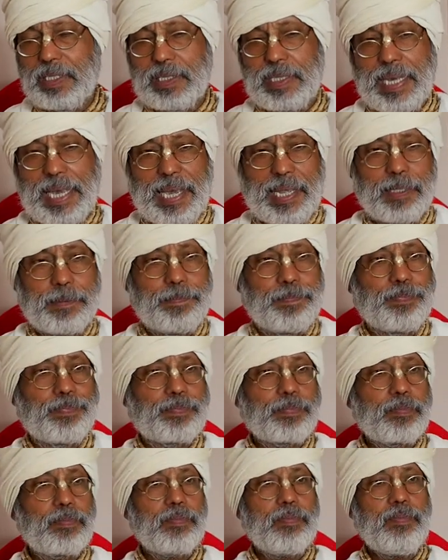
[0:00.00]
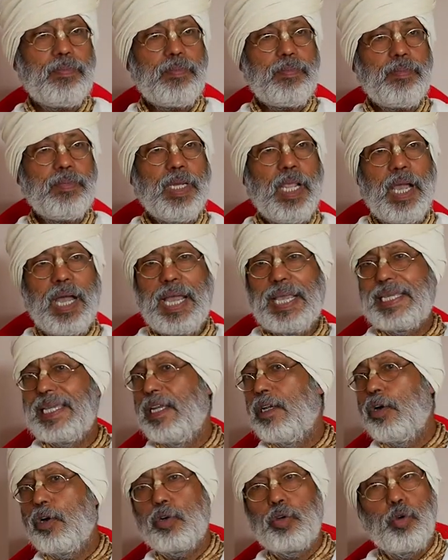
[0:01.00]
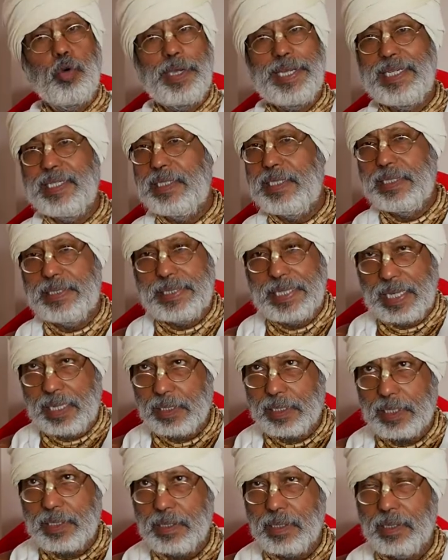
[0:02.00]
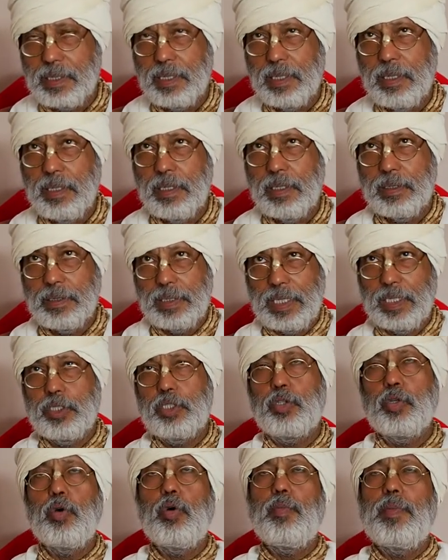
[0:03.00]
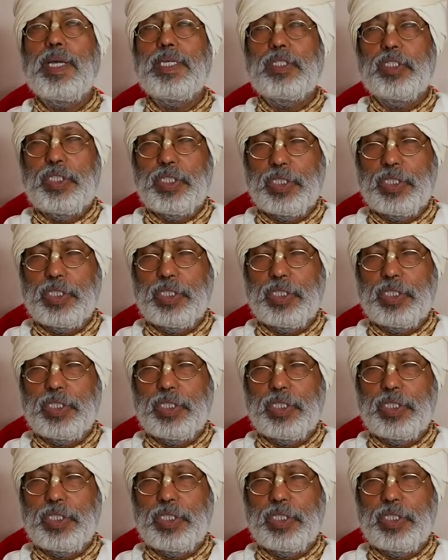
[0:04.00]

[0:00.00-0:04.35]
is that I cannot go in details. There is so much